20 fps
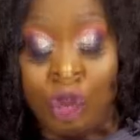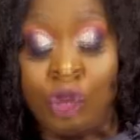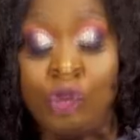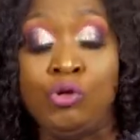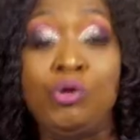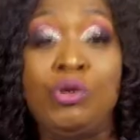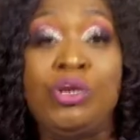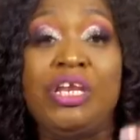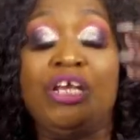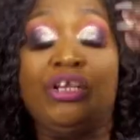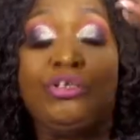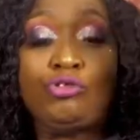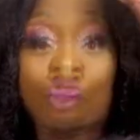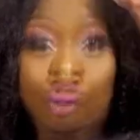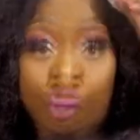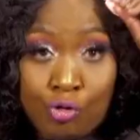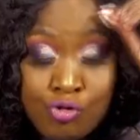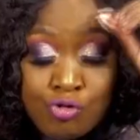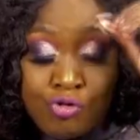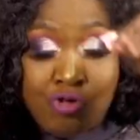you need
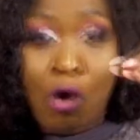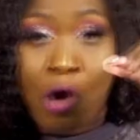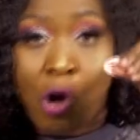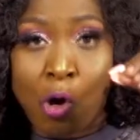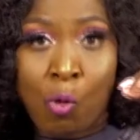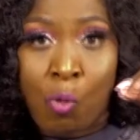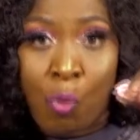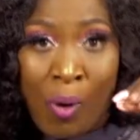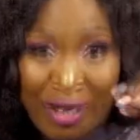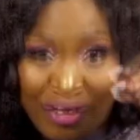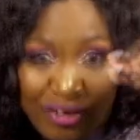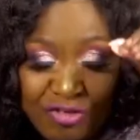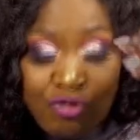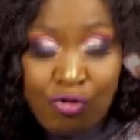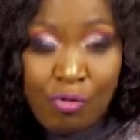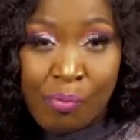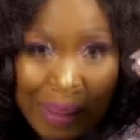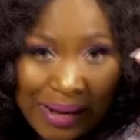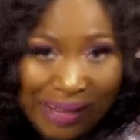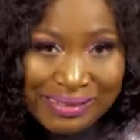to know what
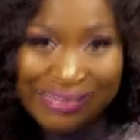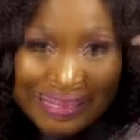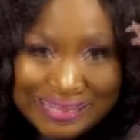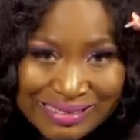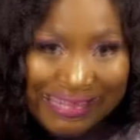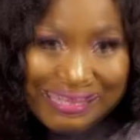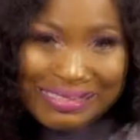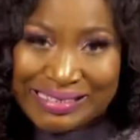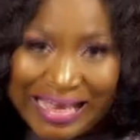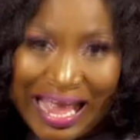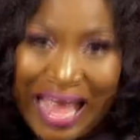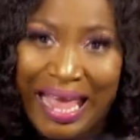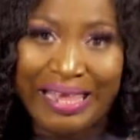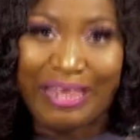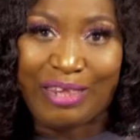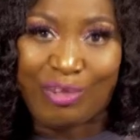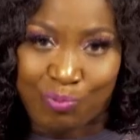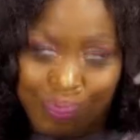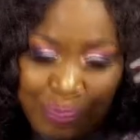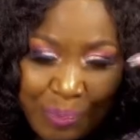you must
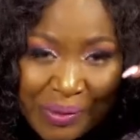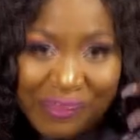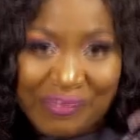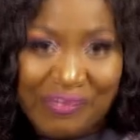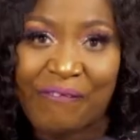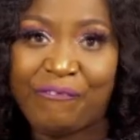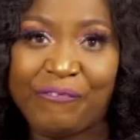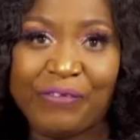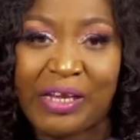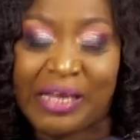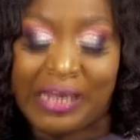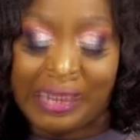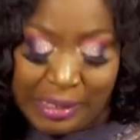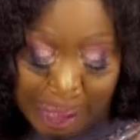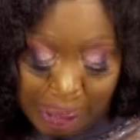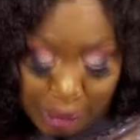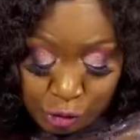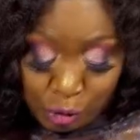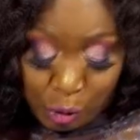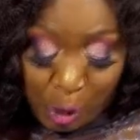say
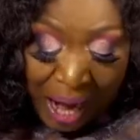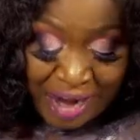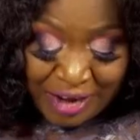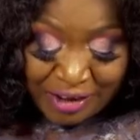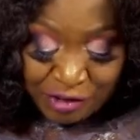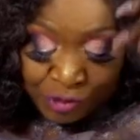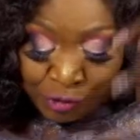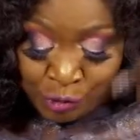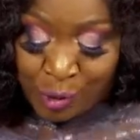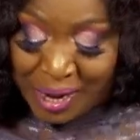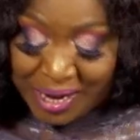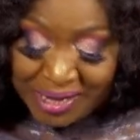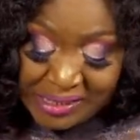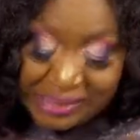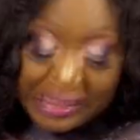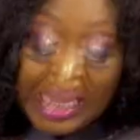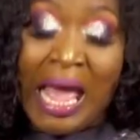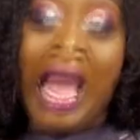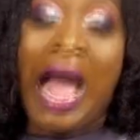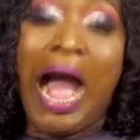specifically to
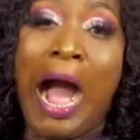address